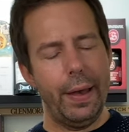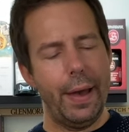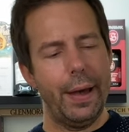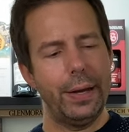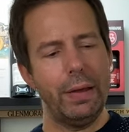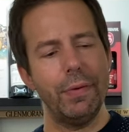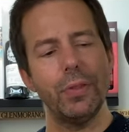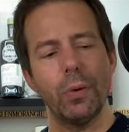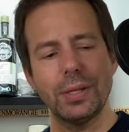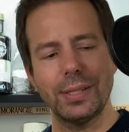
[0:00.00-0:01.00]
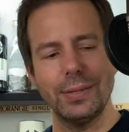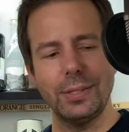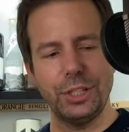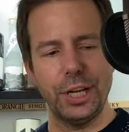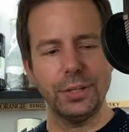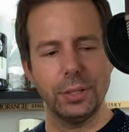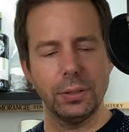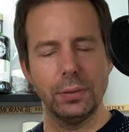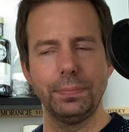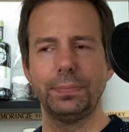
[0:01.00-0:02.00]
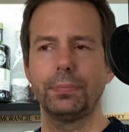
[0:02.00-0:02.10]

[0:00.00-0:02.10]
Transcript: And even though it says gentle,